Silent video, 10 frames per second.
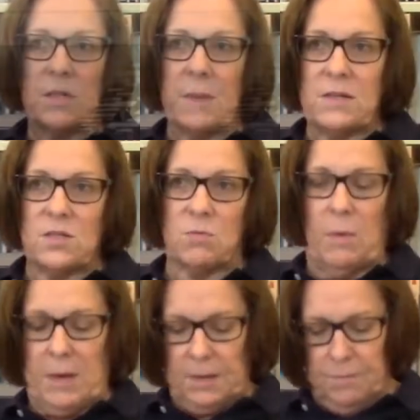about
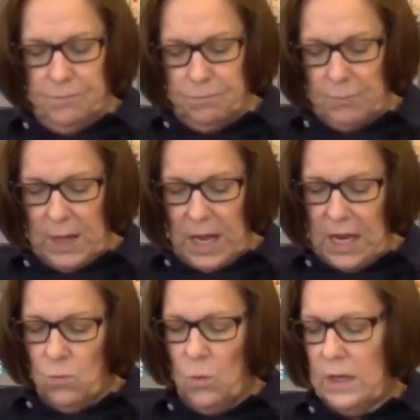swimming.
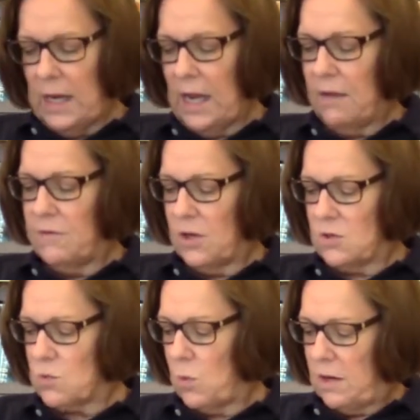And what I have here
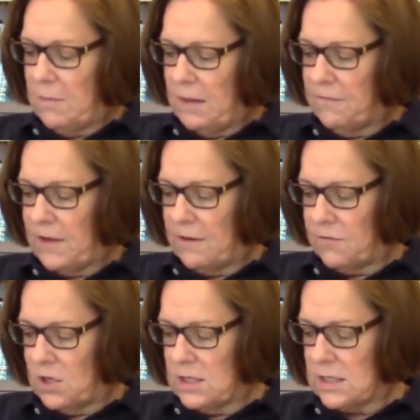is one of my
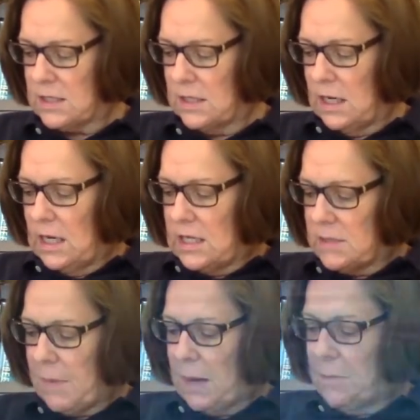favorites. It's by